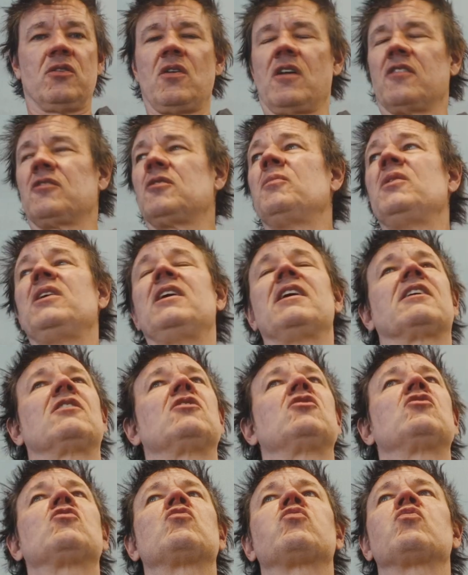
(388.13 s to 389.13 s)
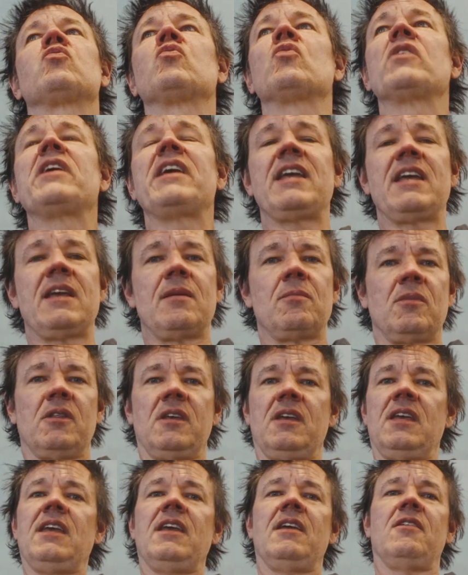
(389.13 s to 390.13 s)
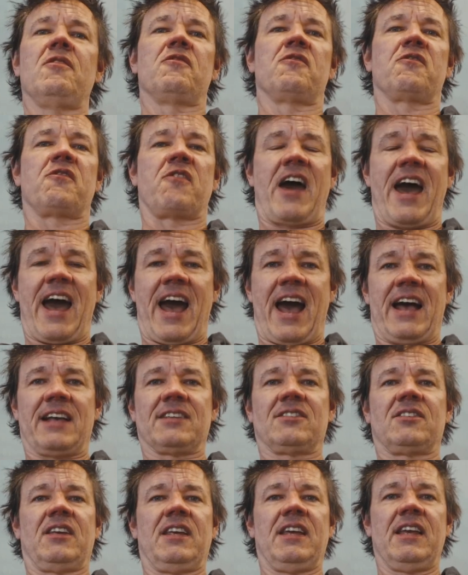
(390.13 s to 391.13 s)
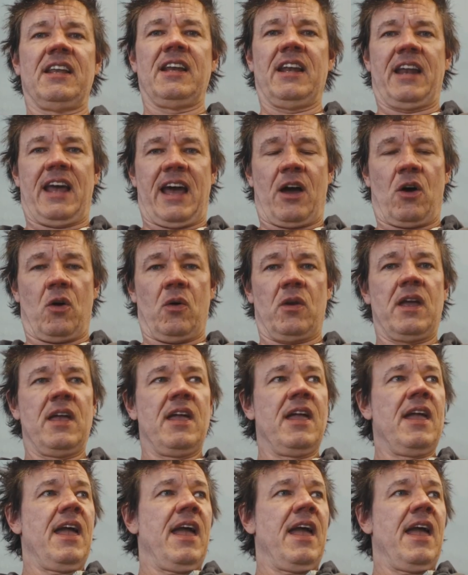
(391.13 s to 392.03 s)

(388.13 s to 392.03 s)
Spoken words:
you have to be extremely fast in and out.